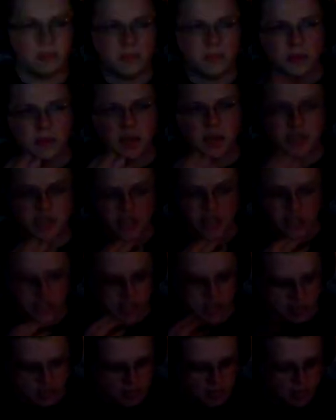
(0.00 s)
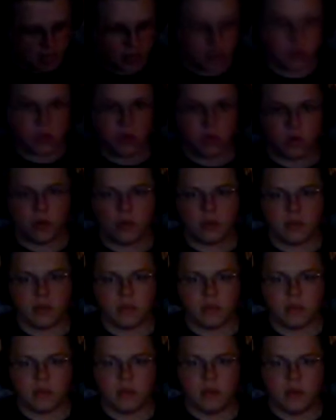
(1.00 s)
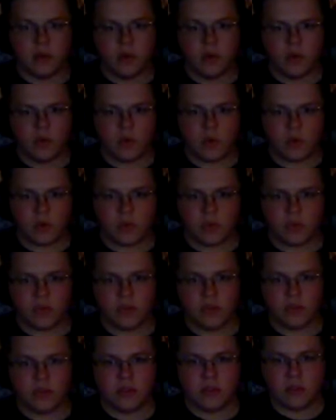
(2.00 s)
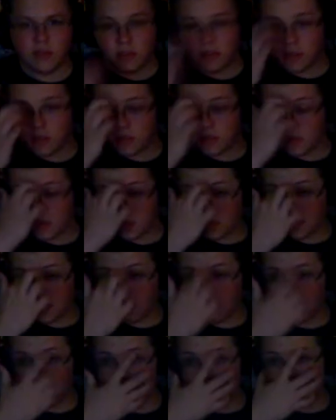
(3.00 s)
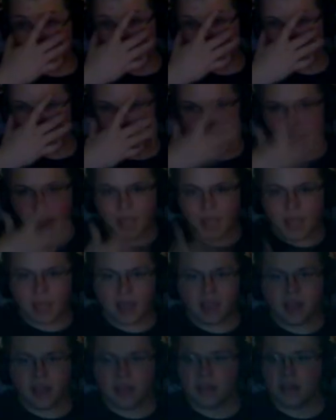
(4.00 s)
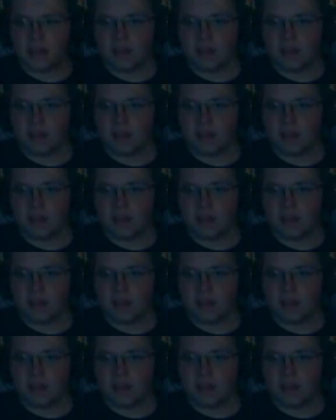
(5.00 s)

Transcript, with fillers: Alright, change into something cool. Woo! That guy's big.